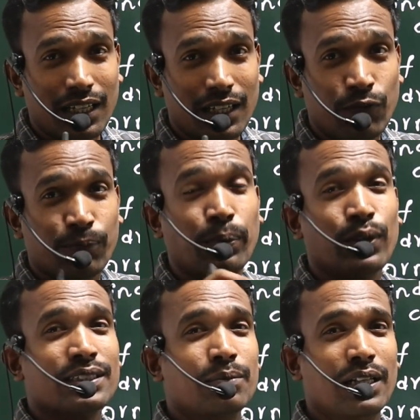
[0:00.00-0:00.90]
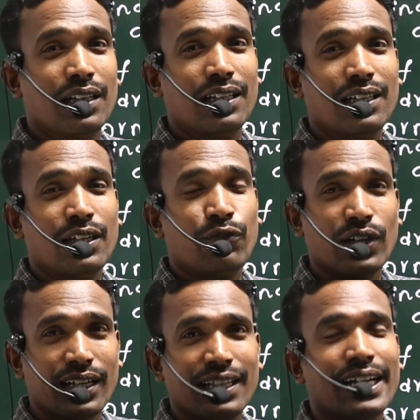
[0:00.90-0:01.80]
If possible, if you
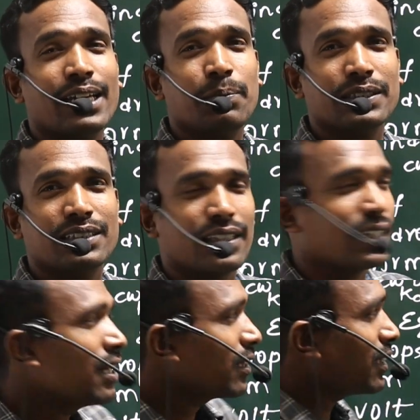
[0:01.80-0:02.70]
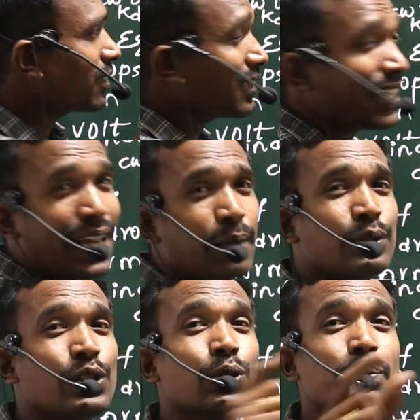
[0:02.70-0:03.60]
are a lucky person, the
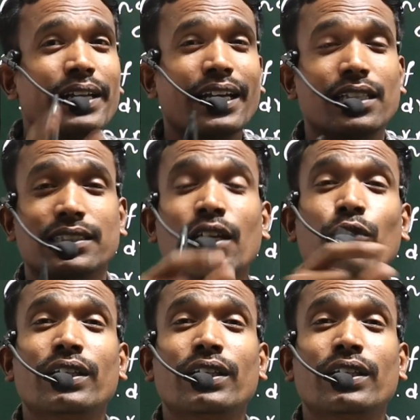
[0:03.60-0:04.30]
same numericals